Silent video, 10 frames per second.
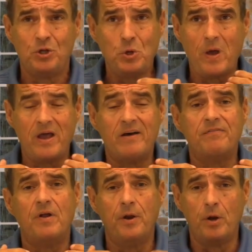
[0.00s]
you
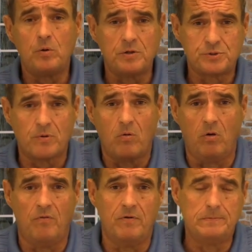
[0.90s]
have no
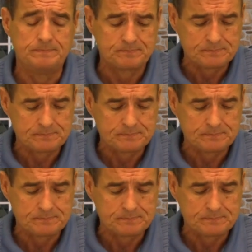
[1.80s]
control over.